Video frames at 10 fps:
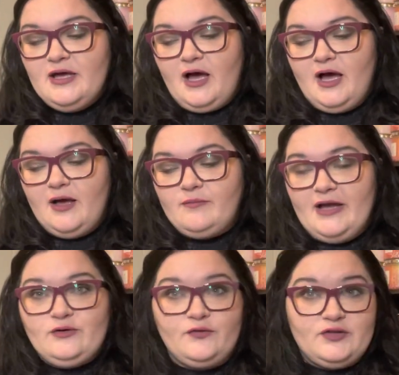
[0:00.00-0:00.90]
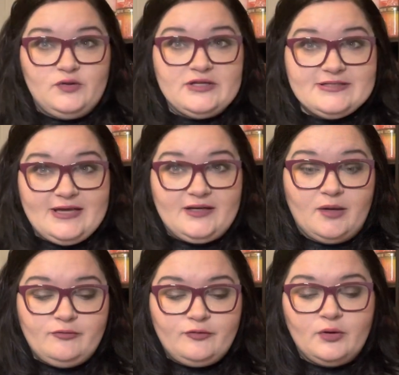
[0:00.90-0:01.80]
um, I know that you can sign
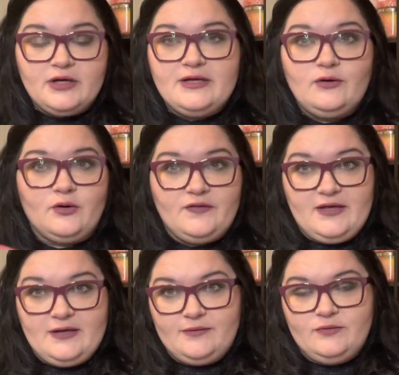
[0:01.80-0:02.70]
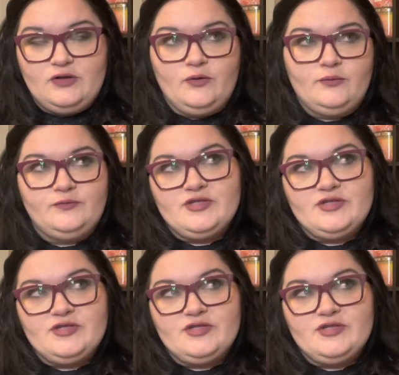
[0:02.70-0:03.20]
up for it or they, you know,